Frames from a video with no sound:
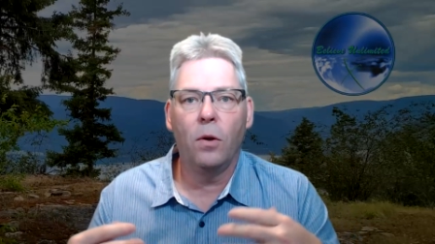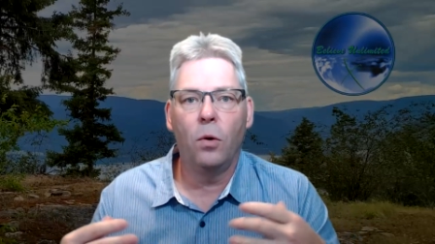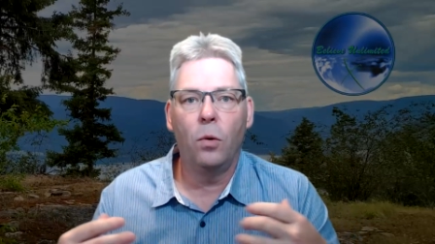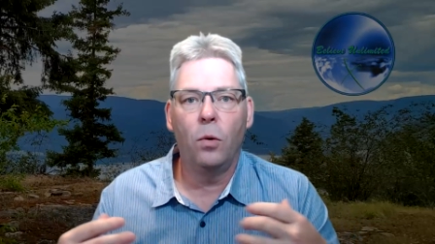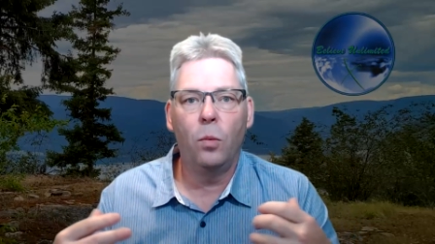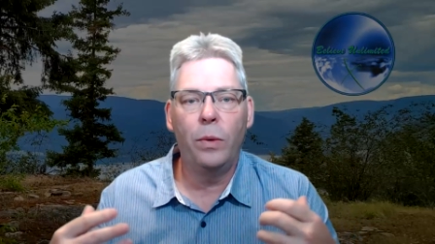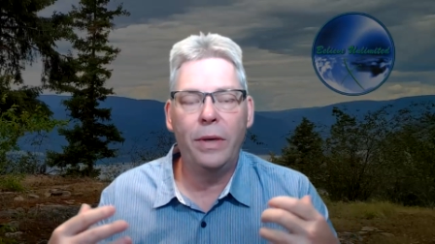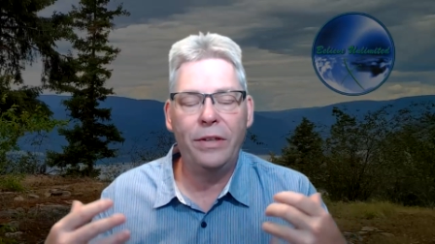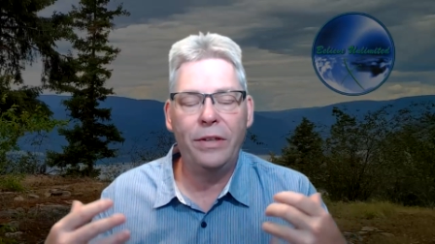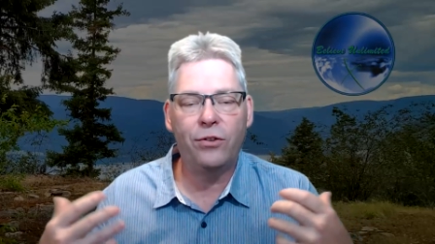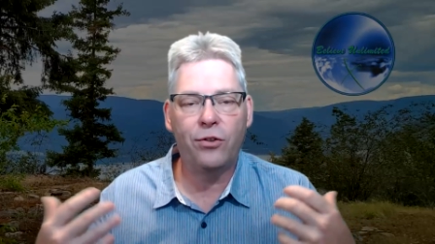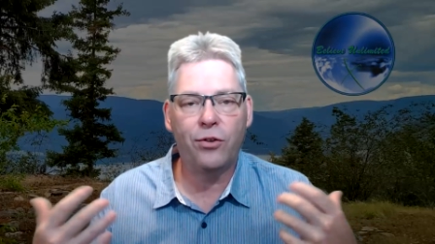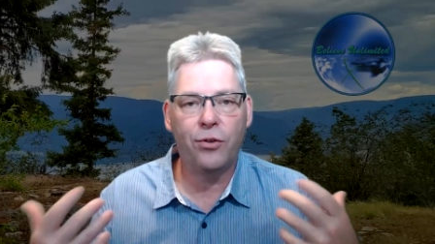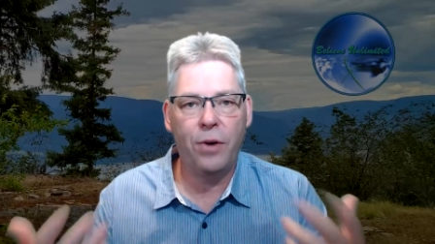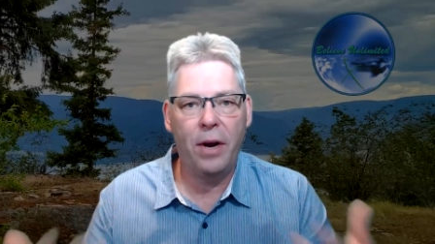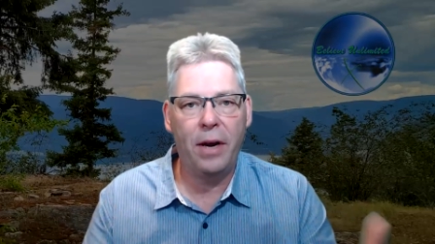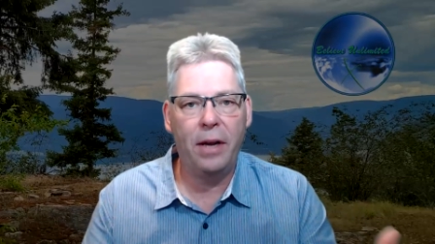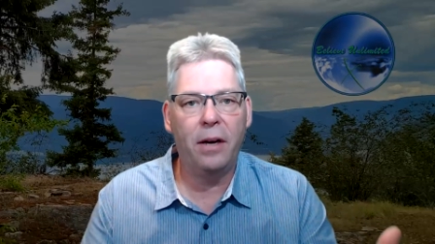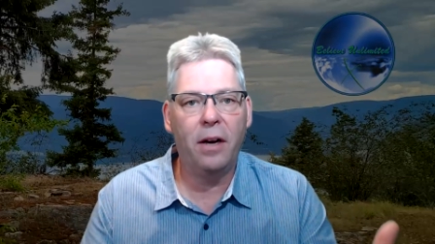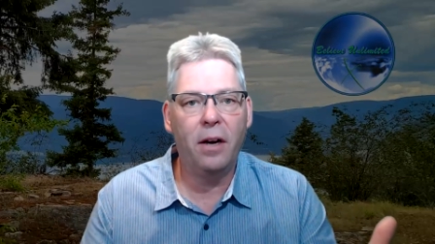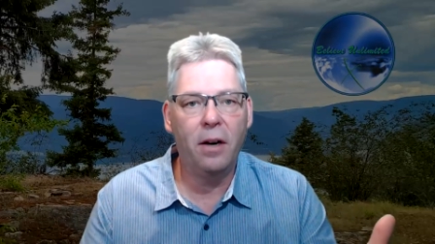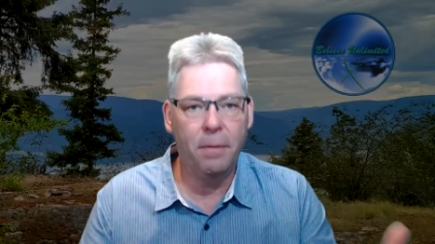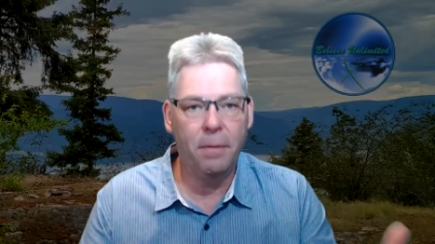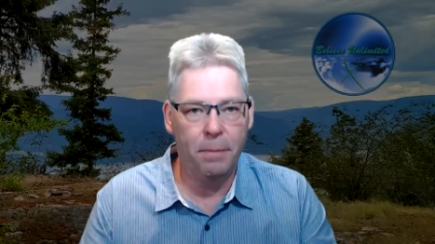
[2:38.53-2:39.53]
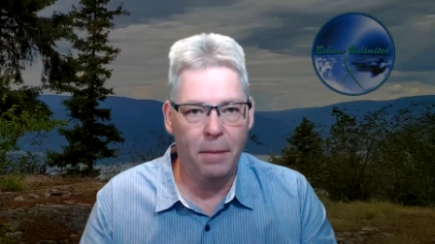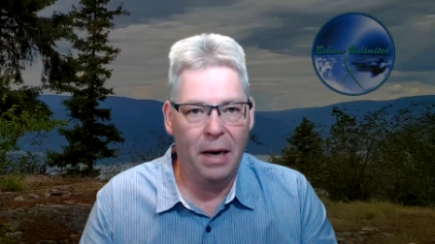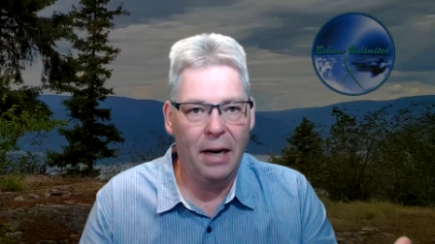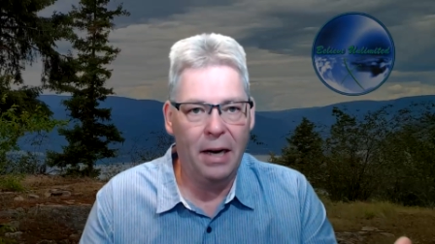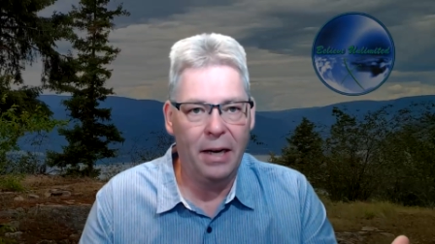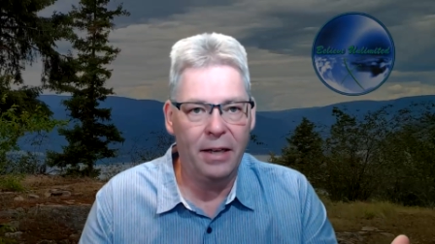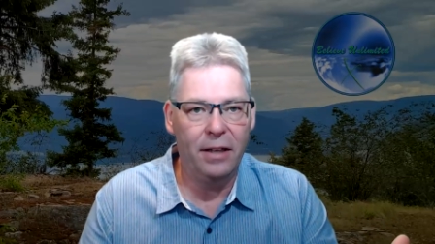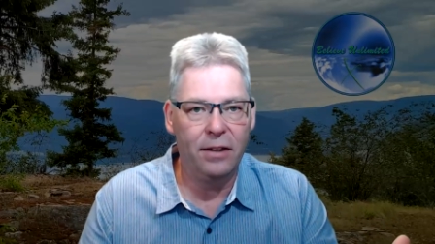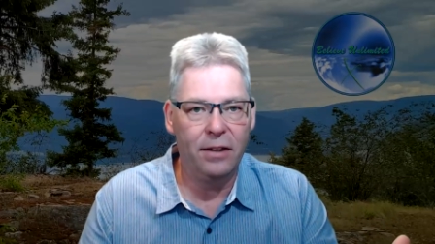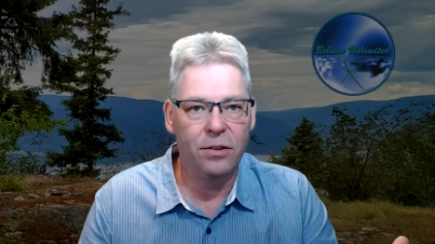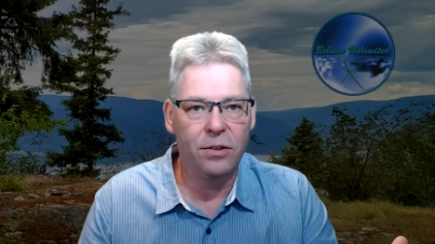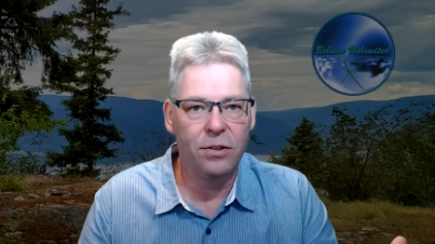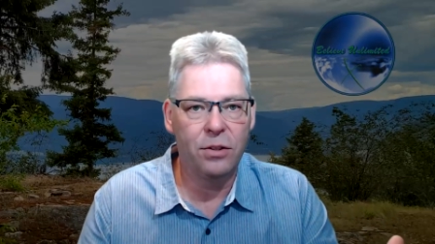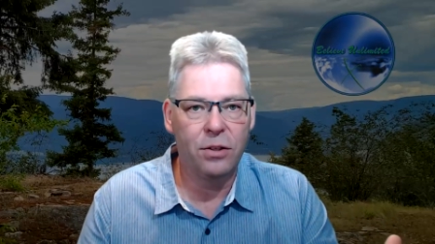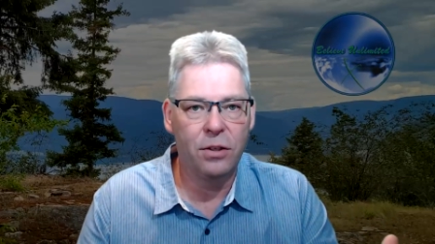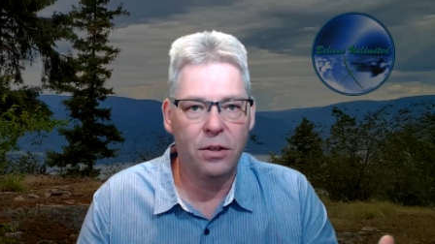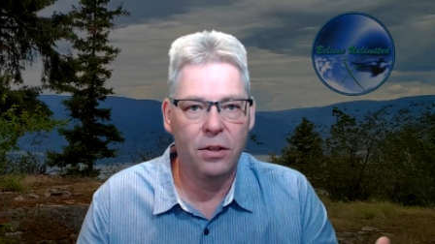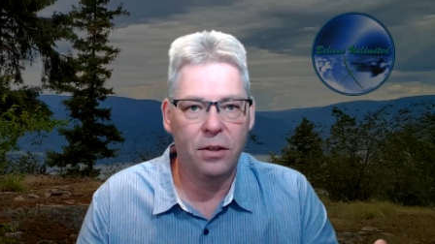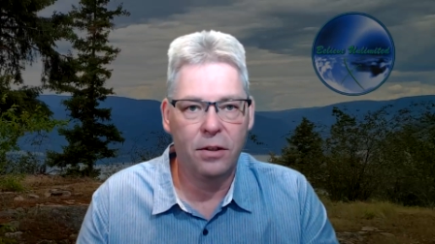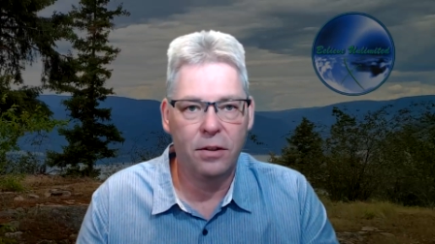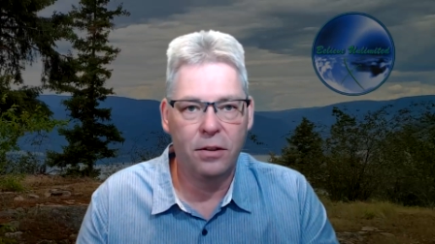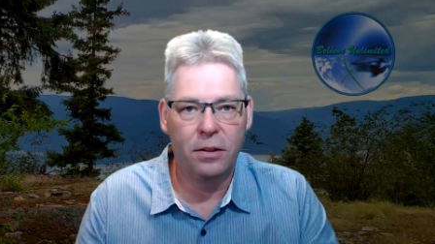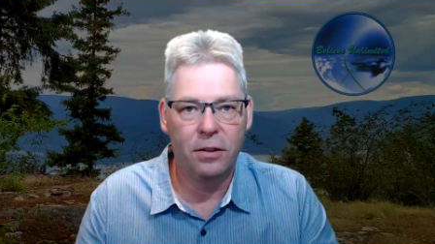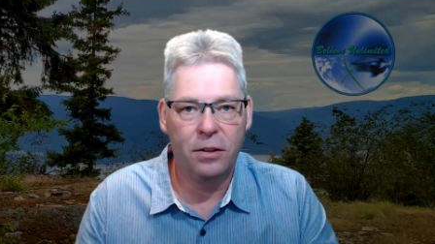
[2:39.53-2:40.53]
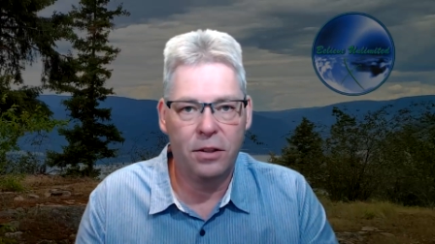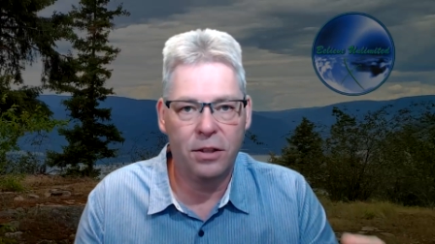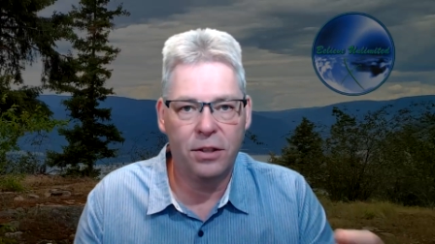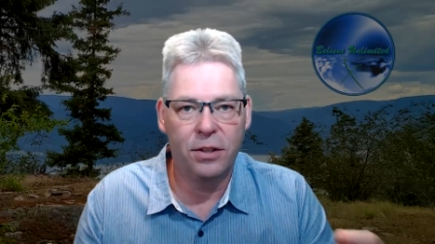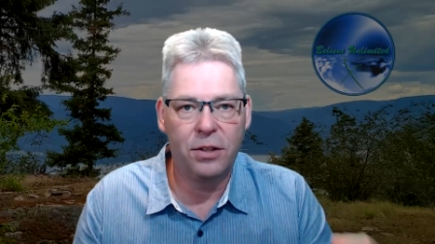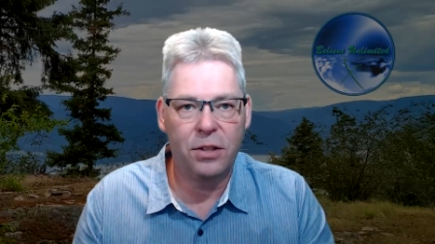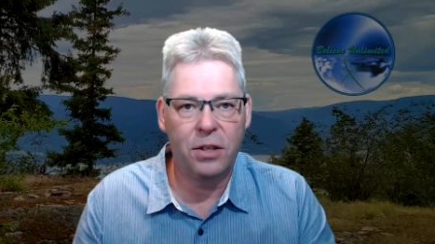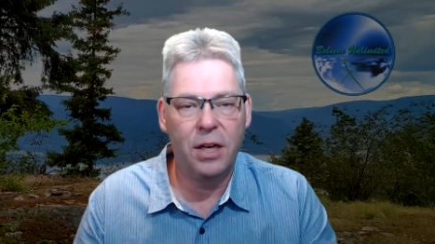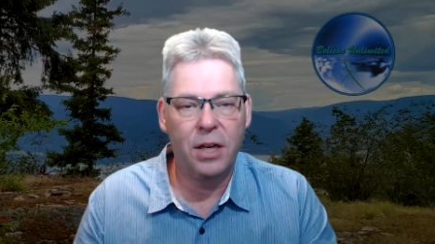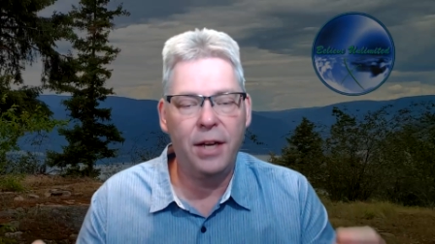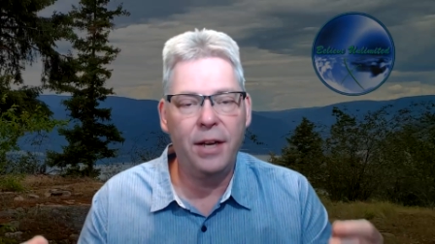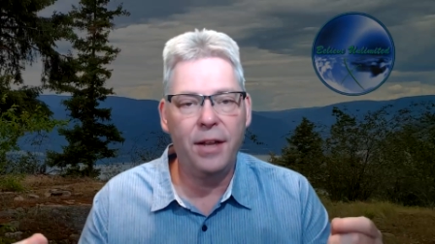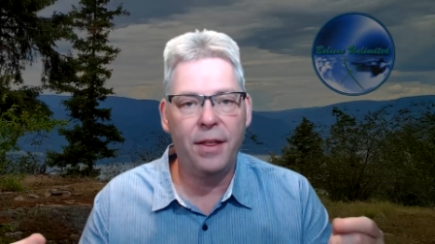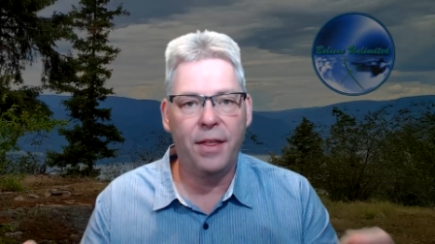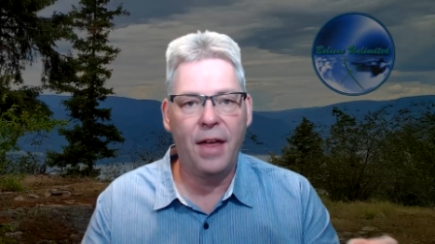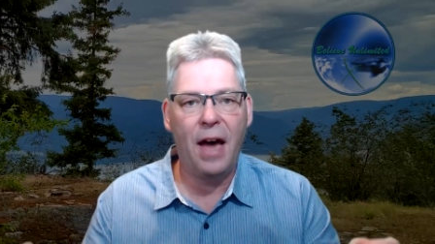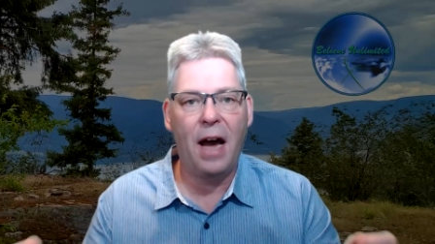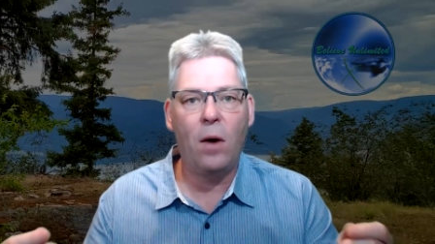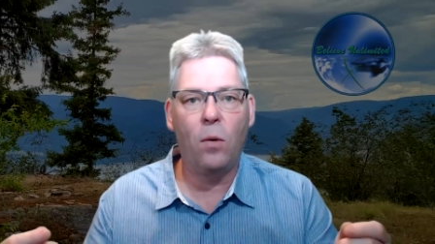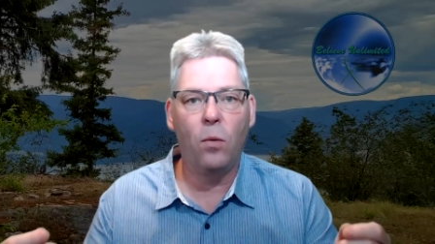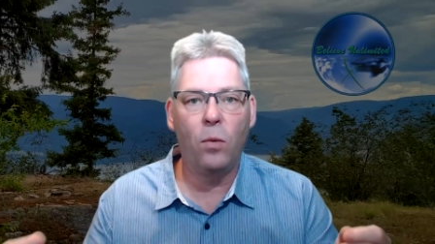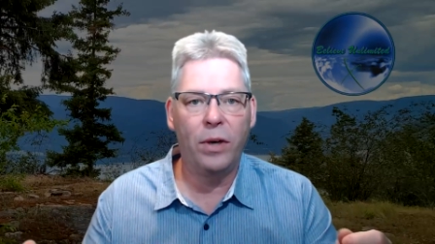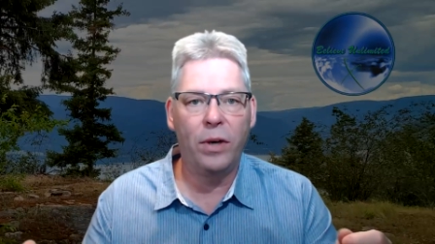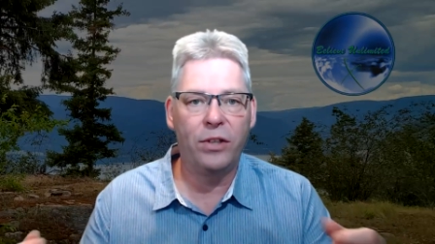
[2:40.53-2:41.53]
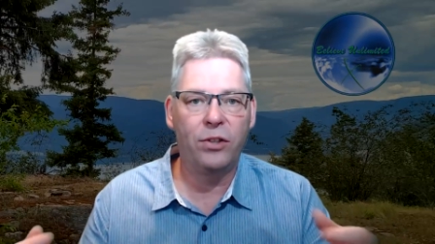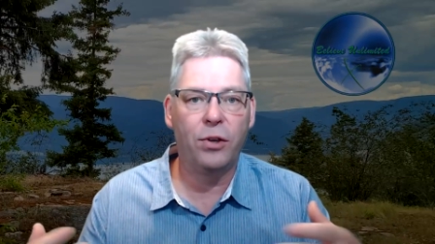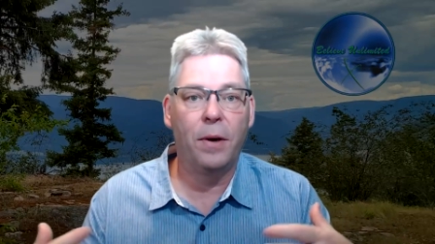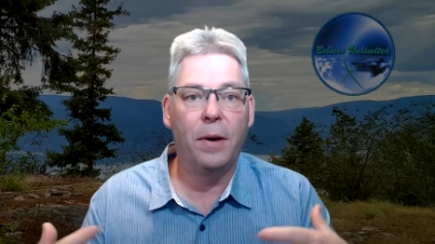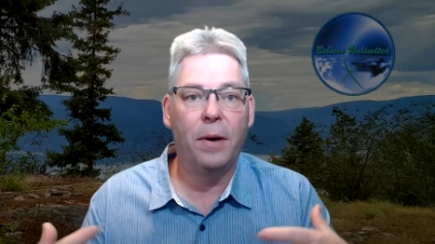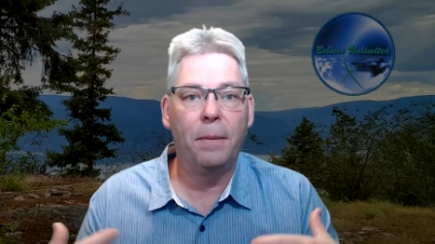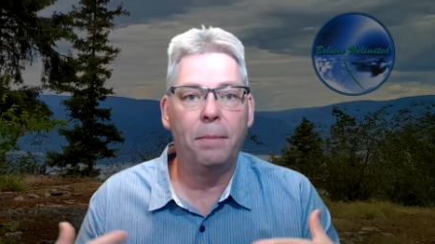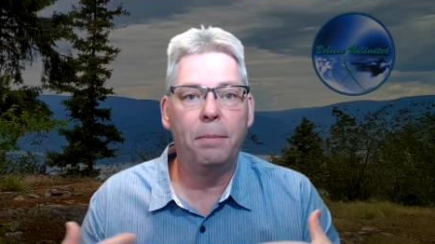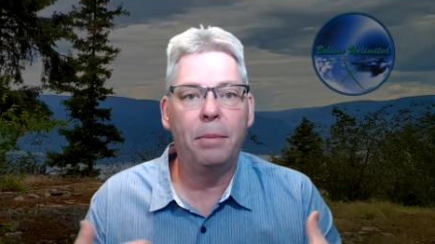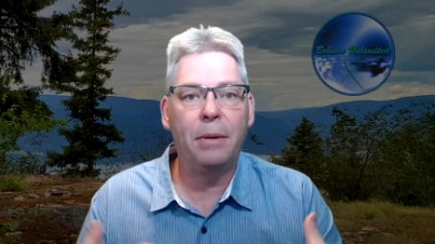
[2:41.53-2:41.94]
We train our minds to see that which